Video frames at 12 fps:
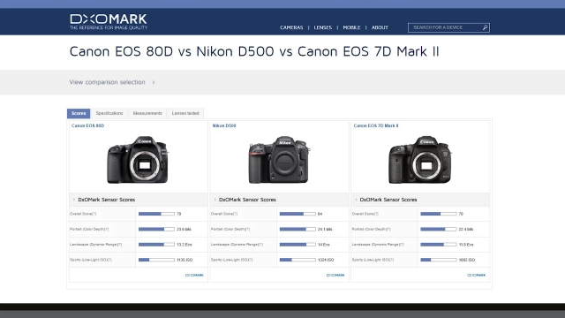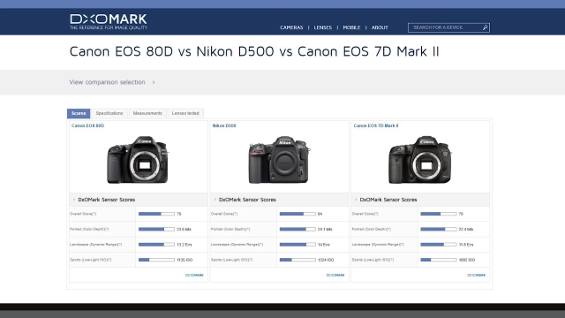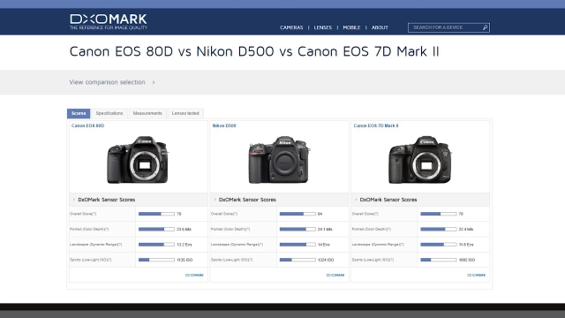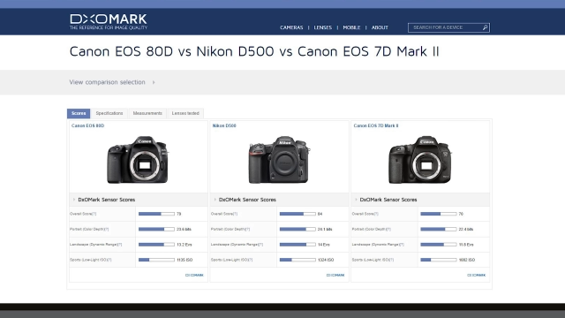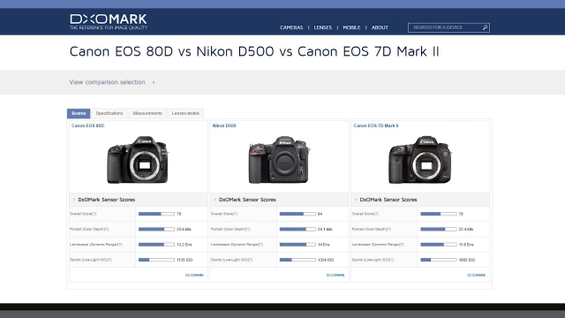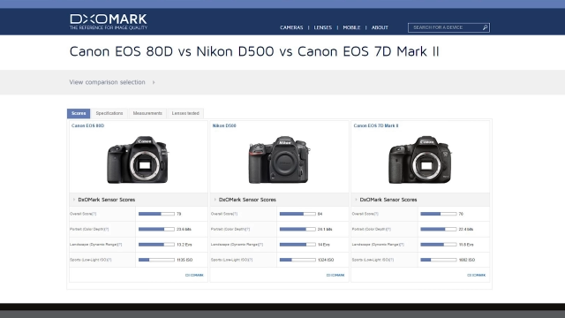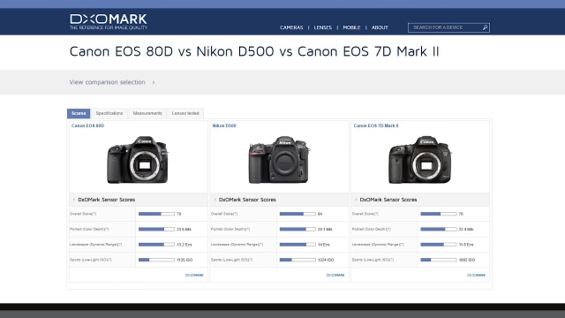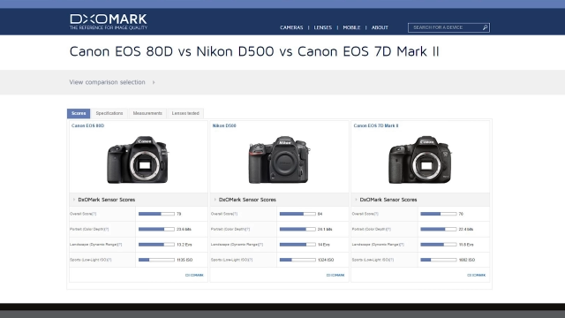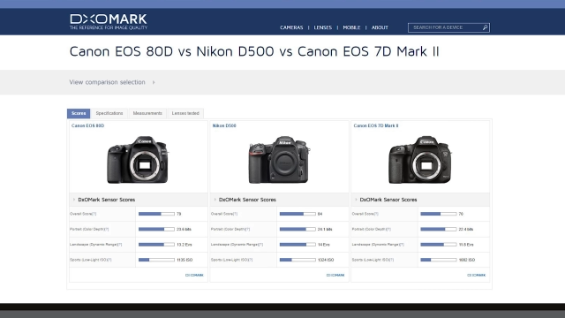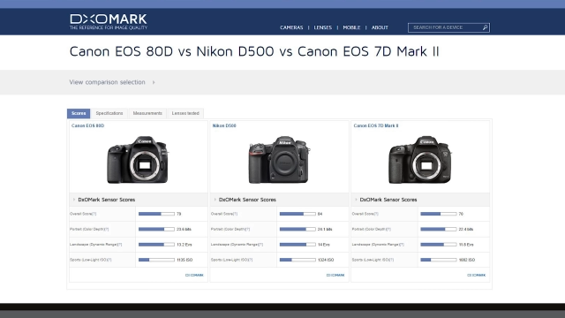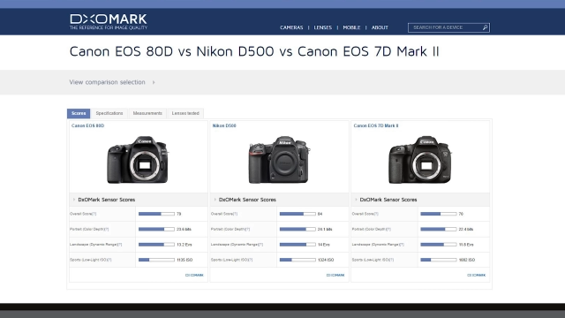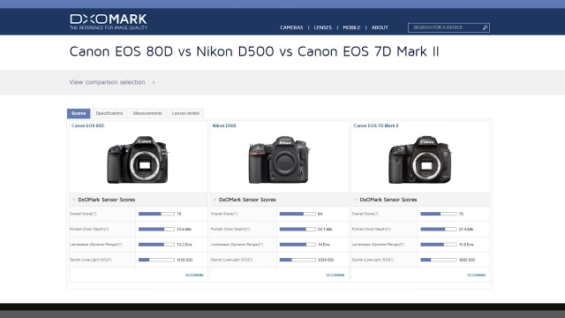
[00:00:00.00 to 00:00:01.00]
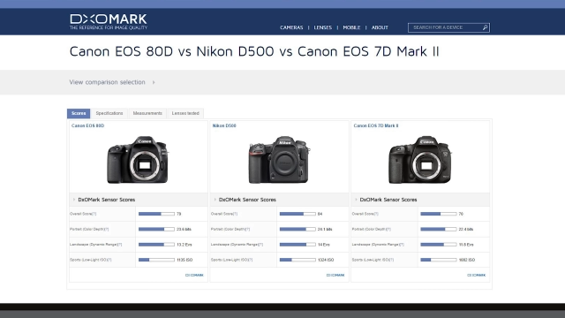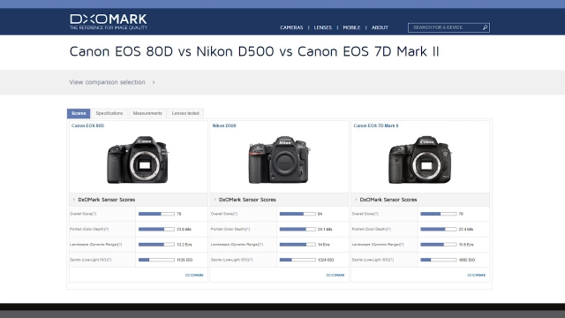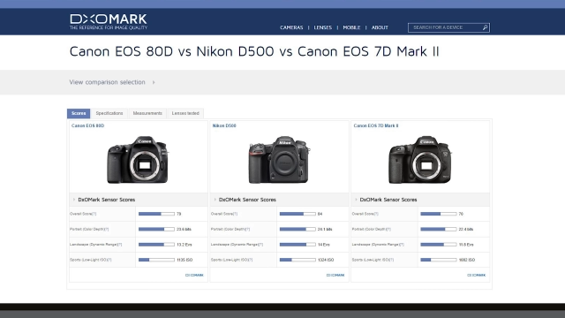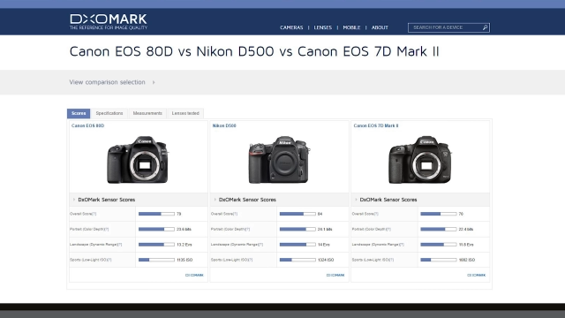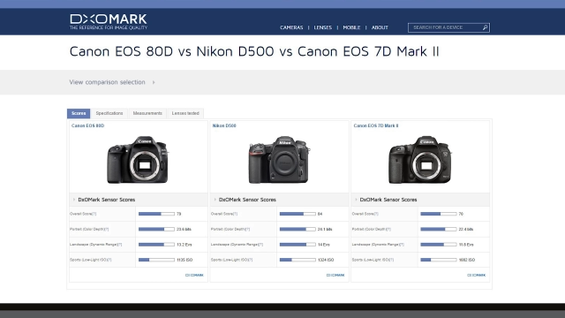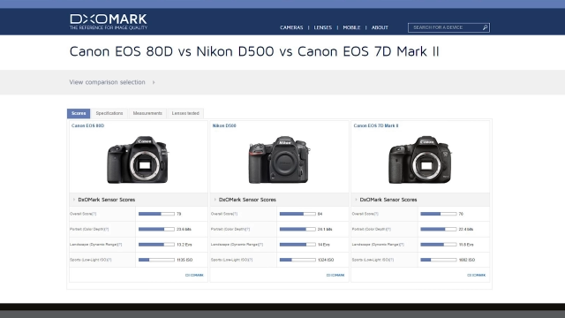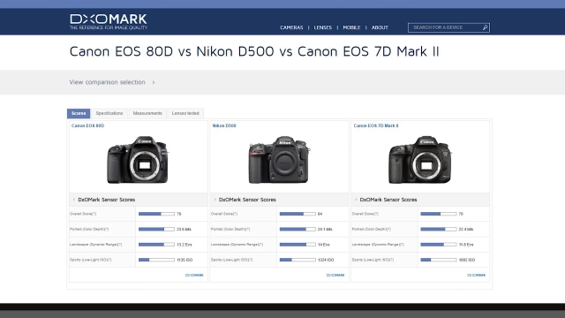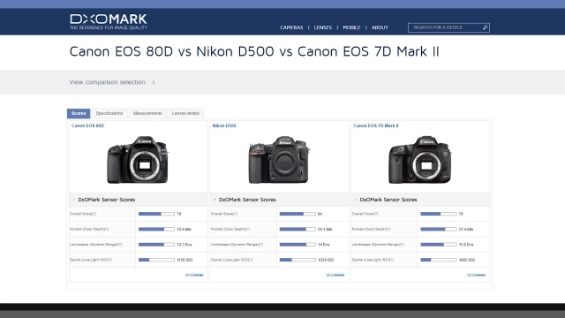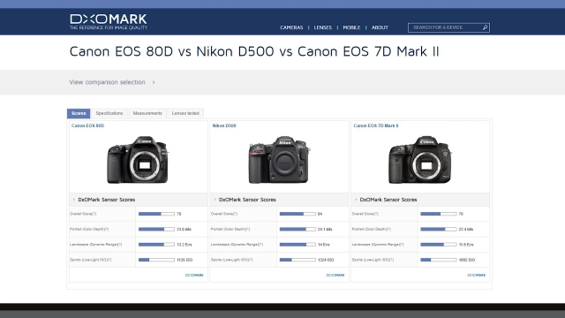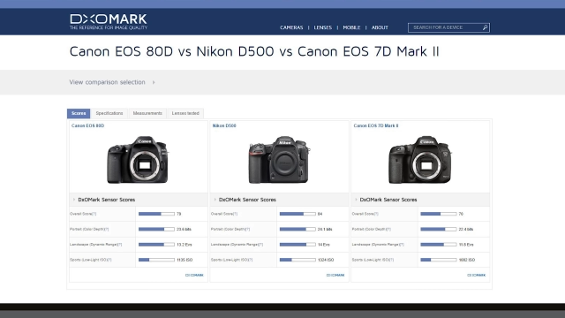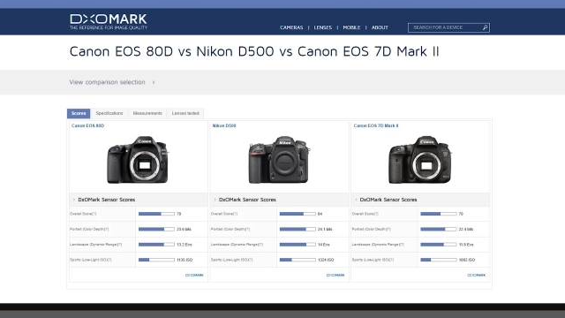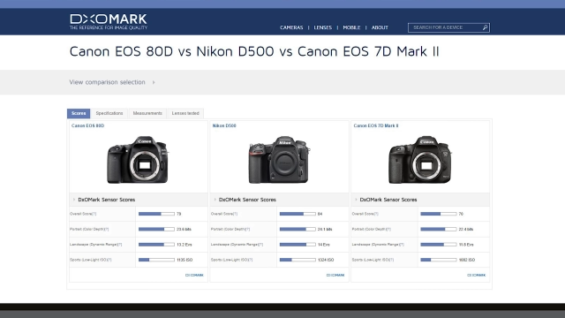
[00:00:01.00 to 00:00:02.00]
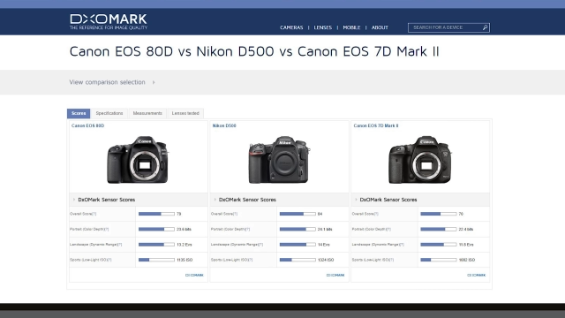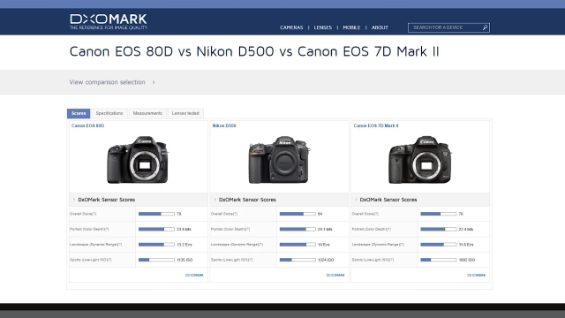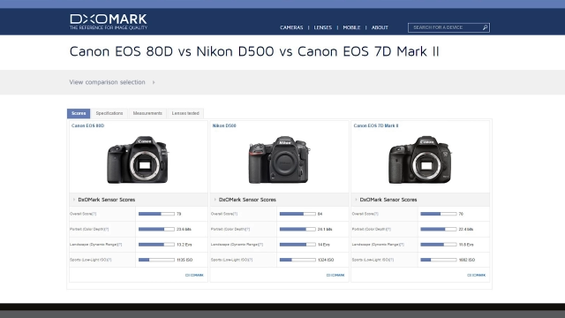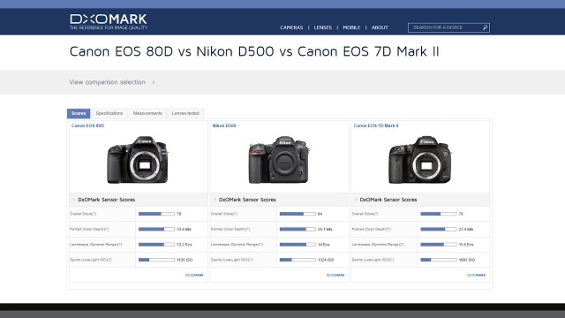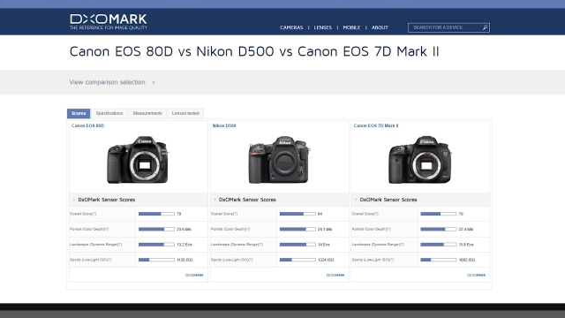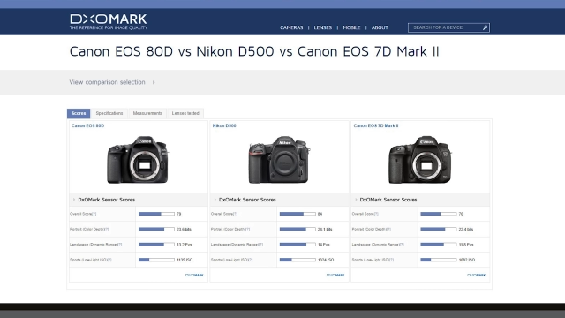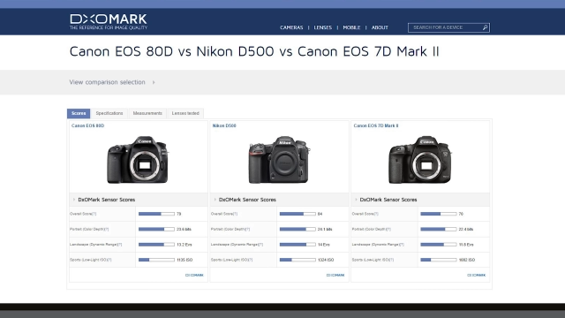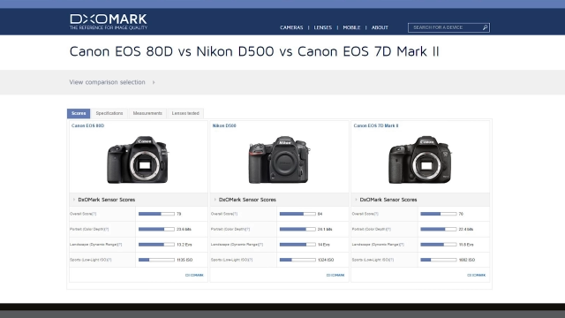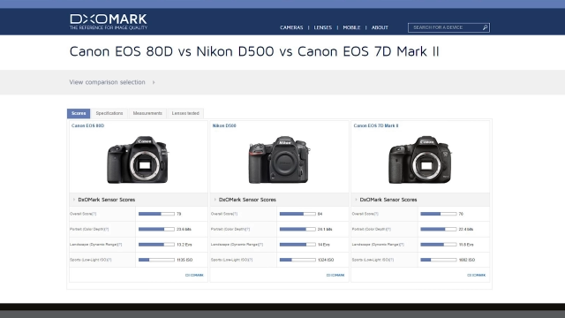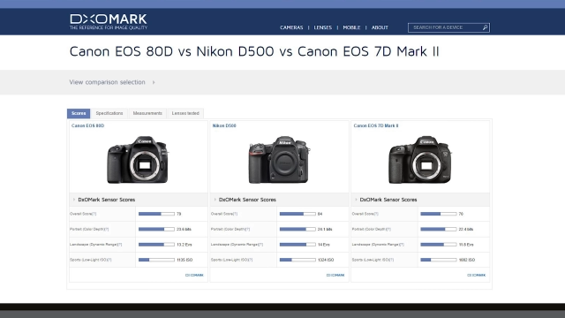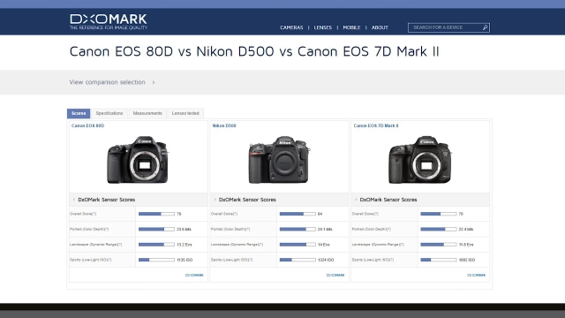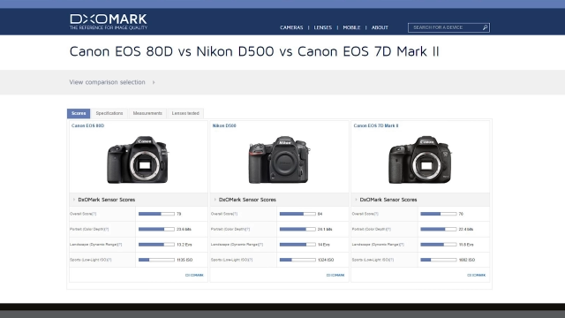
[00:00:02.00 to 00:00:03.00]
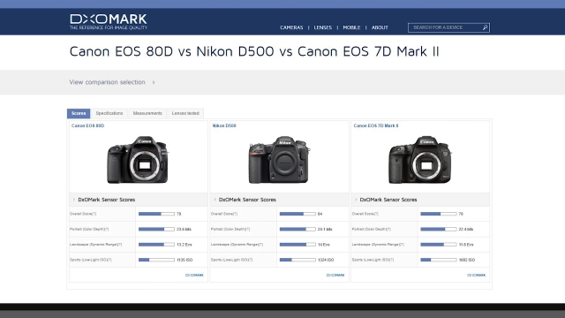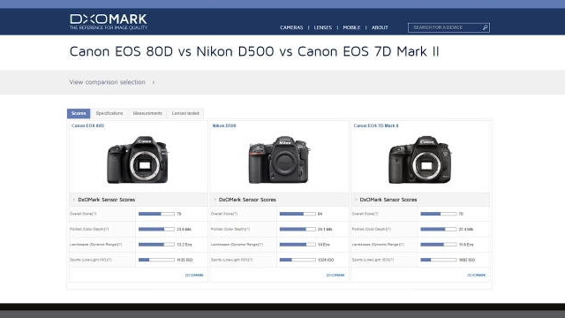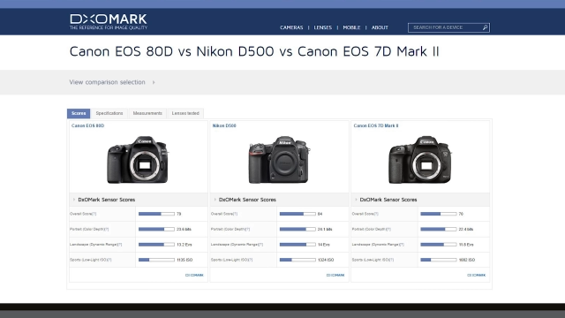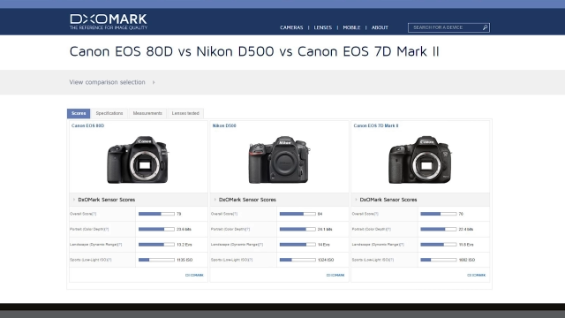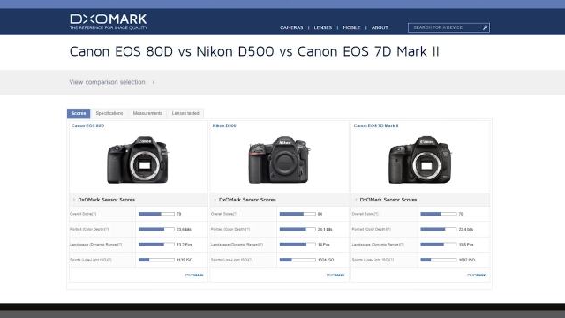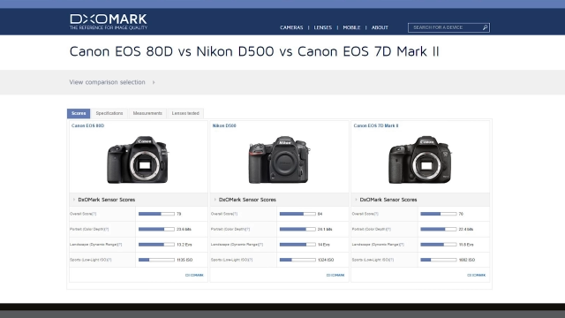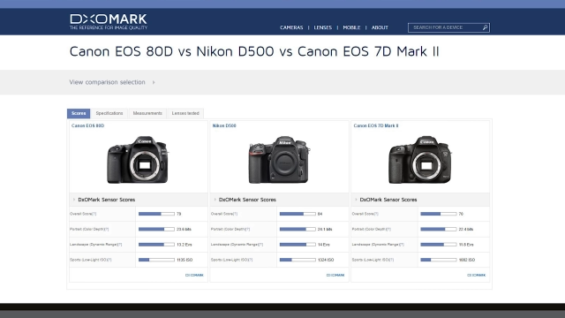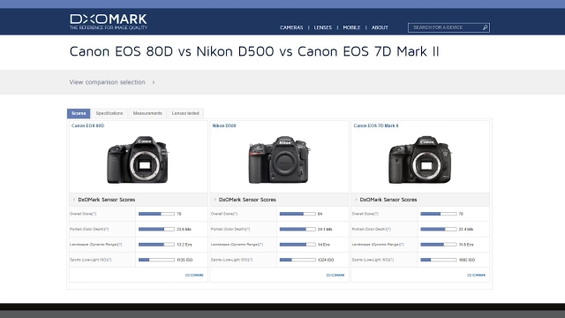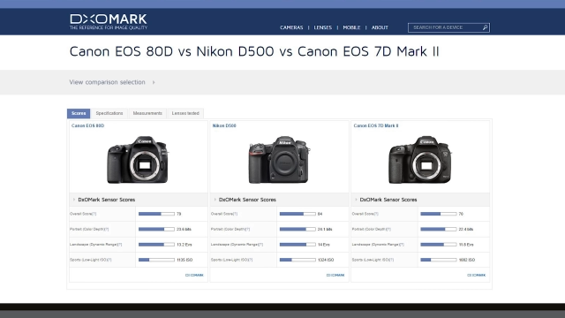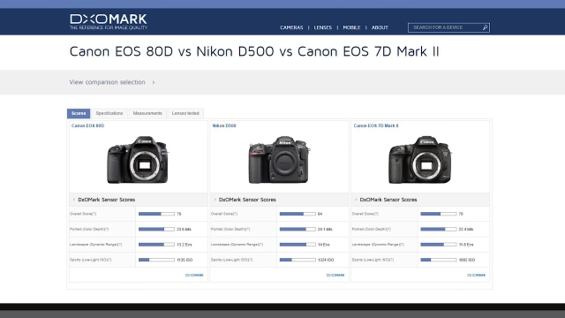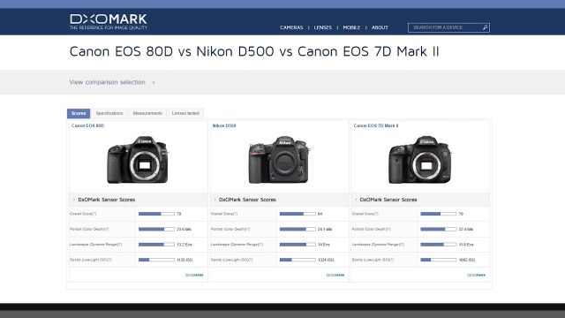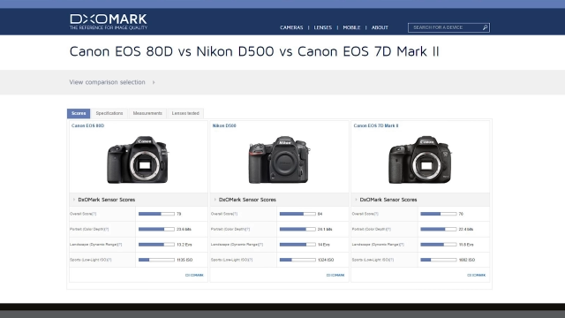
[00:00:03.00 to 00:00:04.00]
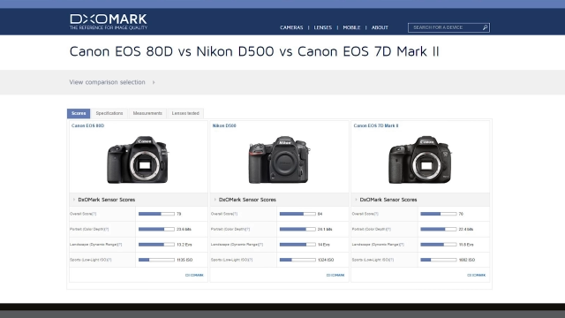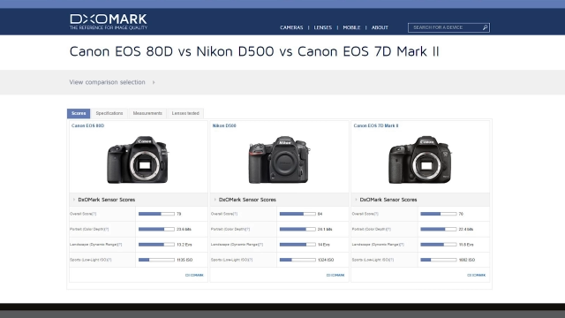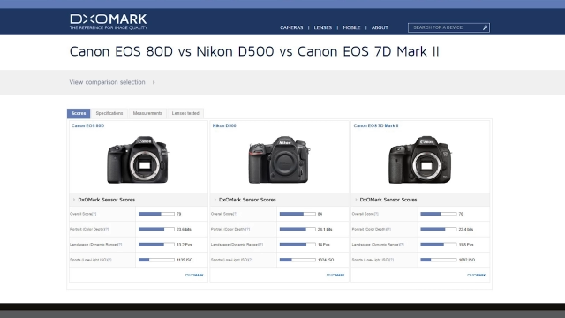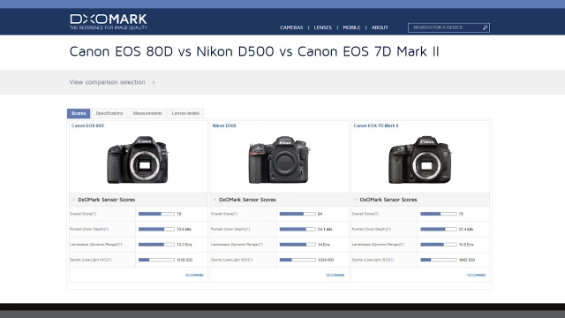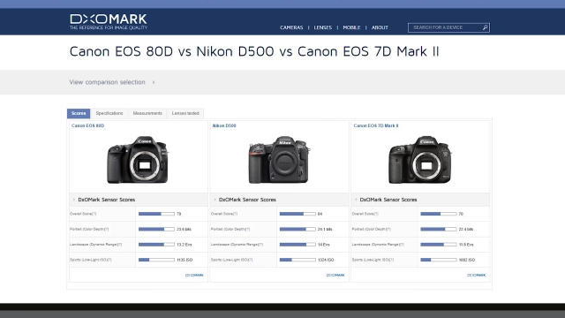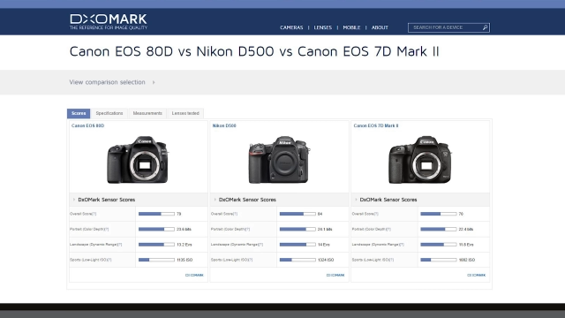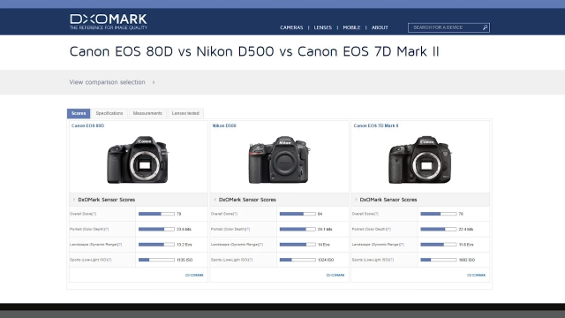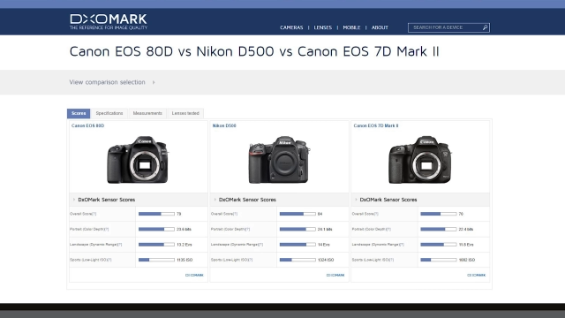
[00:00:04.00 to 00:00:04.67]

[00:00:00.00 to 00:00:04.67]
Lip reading: [unreadable: no face in view]